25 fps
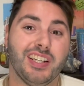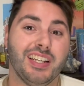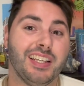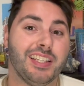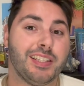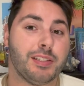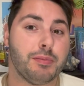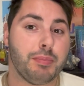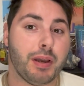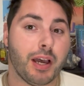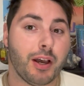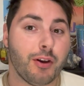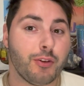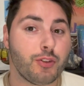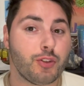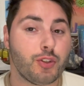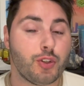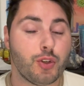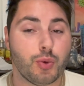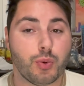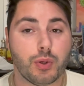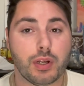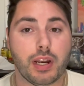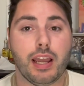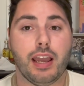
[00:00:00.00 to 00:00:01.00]
It's about
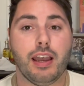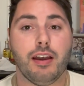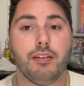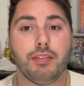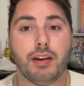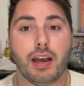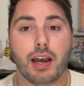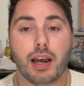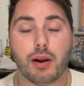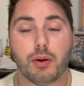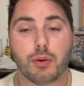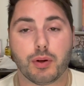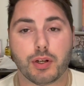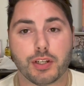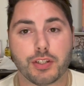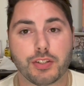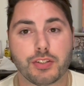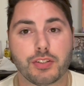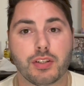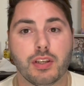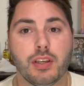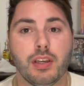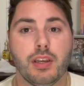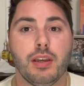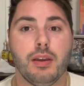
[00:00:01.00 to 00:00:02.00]
2.5
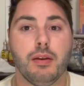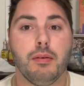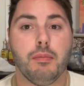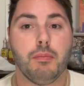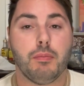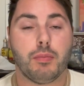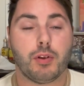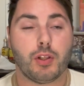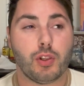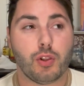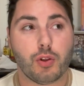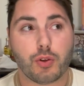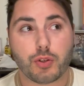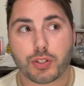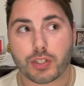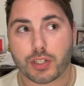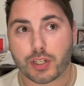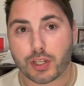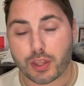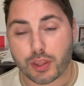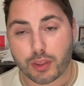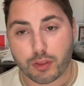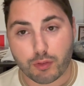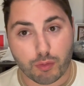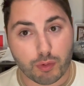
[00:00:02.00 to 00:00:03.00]
hours, closer
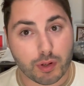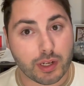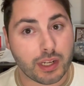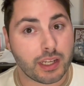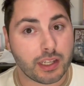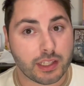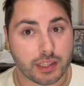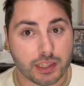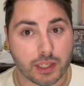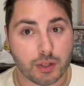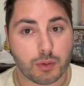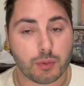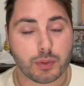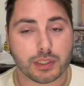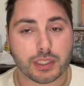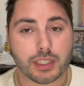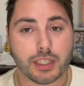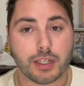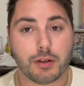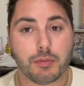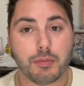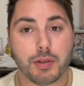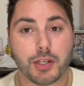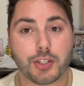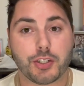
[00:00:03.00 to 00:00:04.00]
to 3, I think, with the
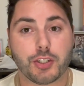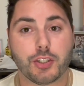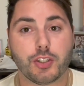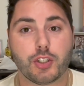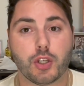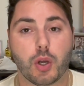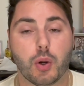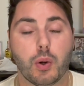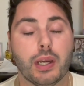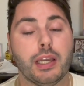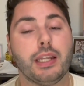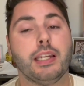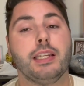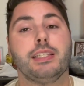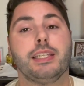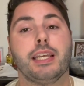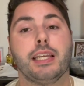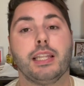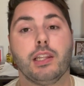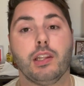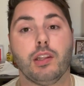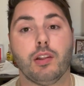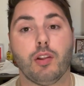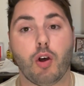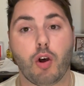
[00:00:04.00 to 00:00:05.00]
intermission. So it is a
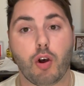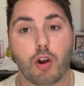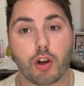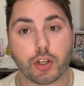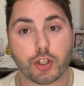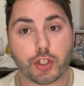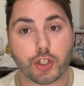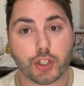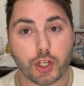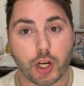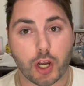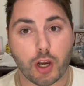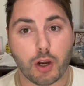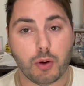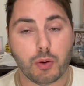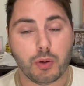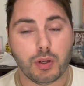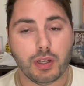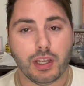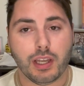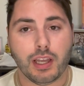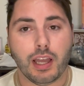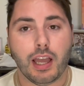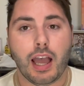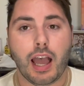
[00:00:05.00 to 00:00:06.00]
long show,
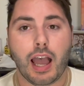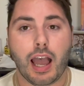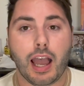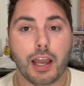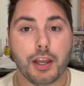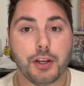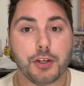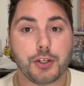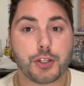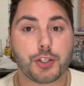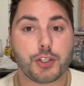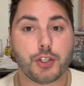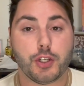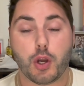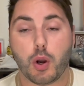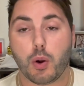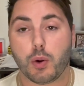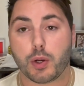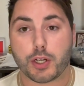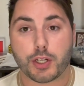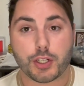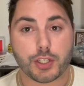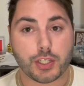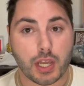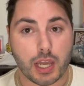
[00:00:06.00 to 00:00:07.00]
and just know what
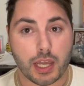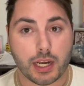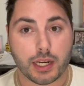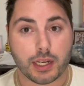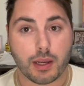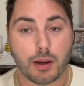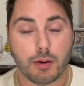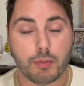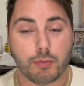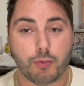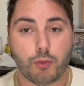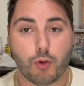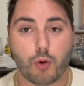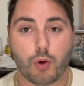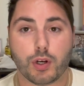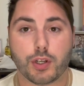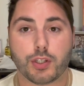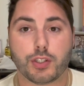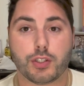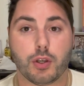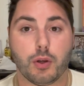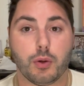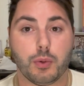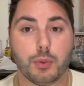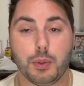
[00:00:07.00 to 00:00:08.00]
you're signing up for.
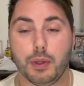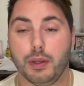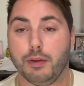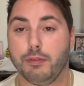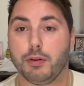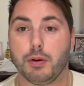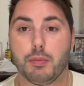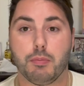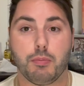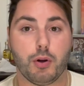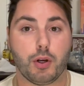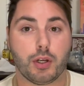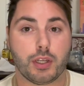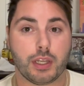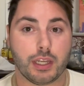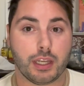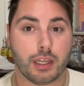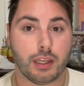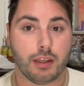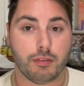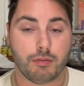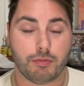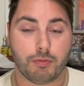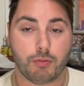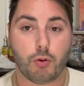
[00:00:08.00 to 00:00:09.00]
So if you're booking
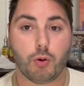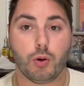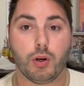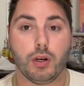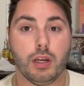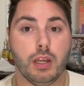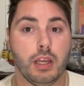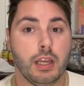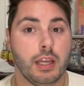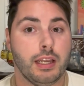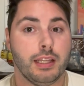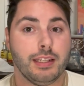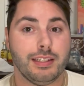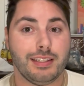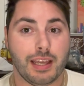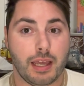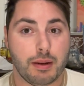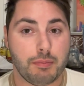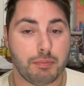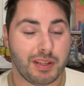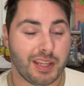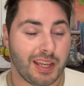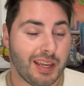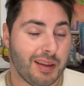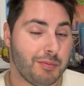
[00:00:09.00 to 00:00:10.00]
it for
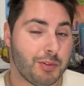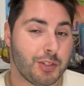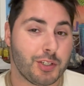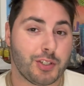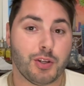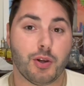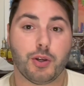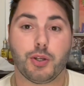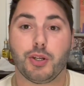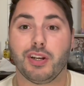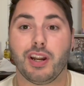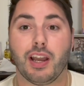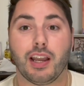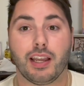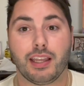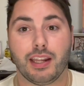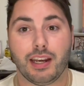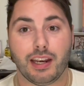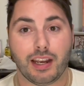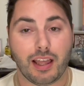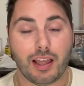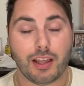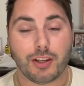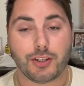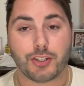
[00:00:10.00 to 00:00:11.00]
10 p.m., just know you're not getting
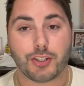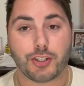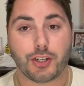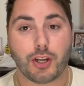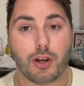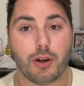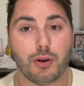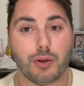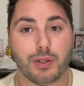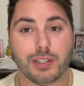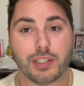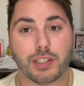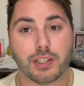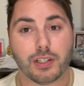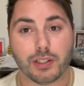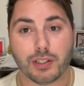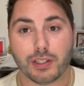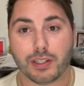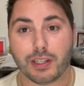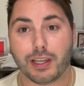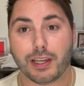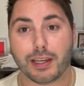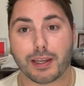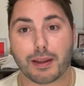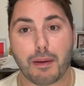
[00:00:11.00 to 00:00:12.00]
that show until
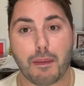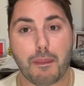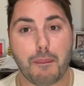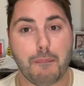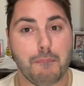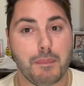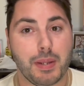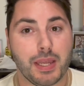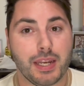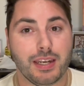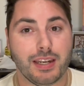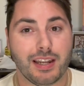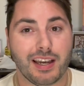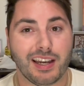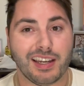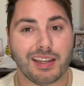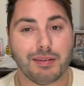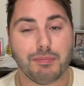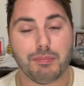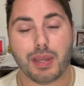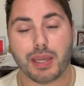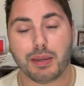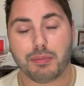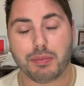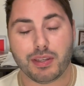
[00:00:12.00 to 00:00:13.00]
like
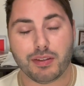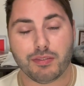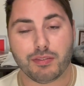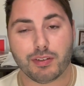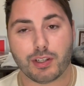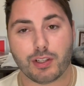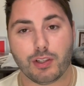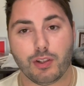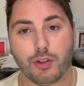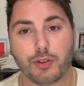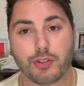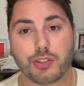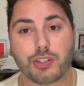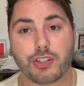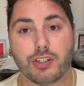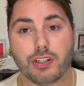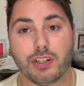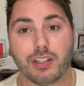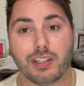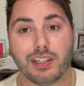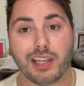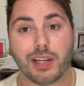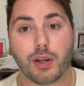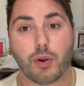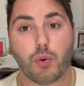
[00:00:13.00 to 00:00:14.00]
midnight, maybe even closer to
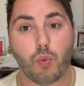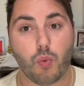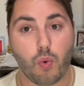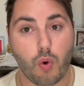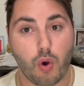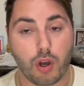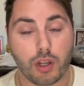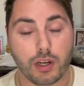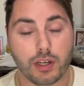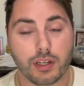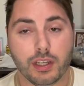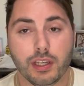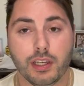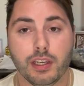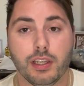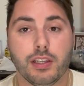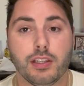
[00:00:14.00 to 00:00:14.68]
like 1.